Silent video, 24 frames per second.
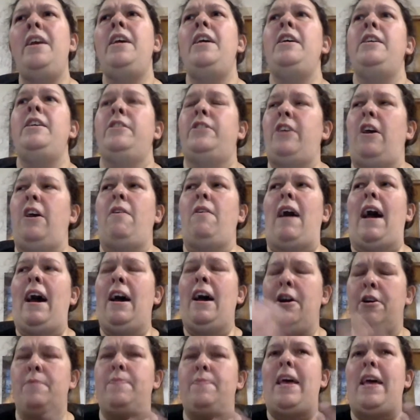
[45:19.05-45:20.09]
So I
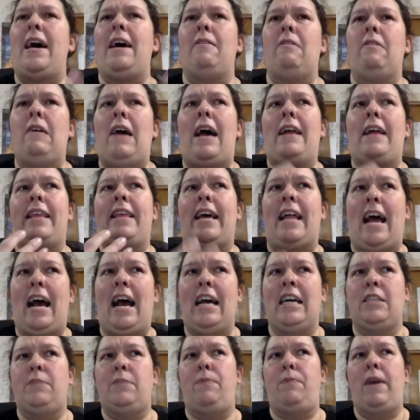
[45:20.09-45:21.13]
hope that I
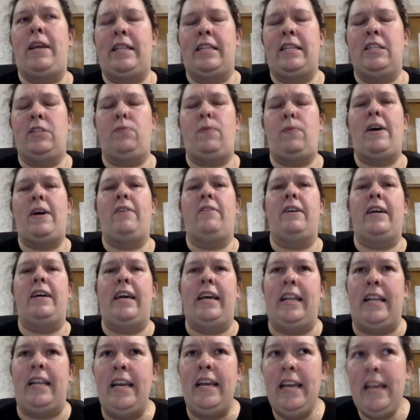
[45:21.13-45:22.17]
explained this well
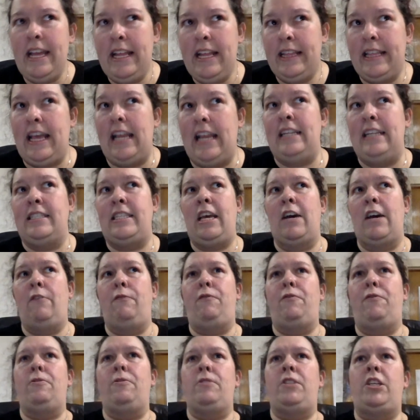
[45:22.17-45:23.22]
and that it's
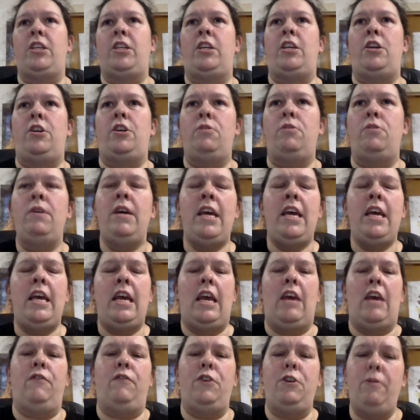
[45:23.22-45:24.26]
helpful to you.
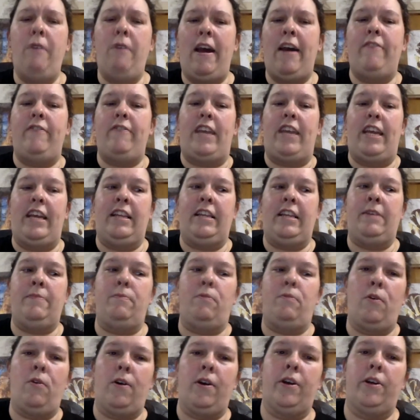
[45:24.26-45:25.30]
If you have any
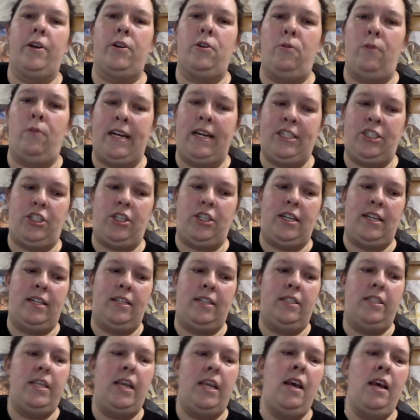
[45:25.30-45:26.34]
more
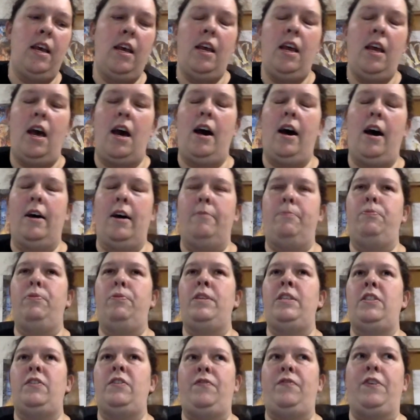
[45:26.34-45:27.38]
questions,
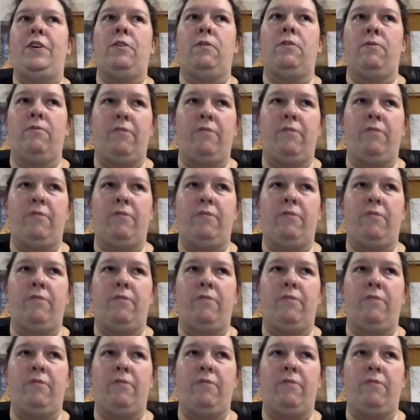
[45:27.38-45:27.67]
please feel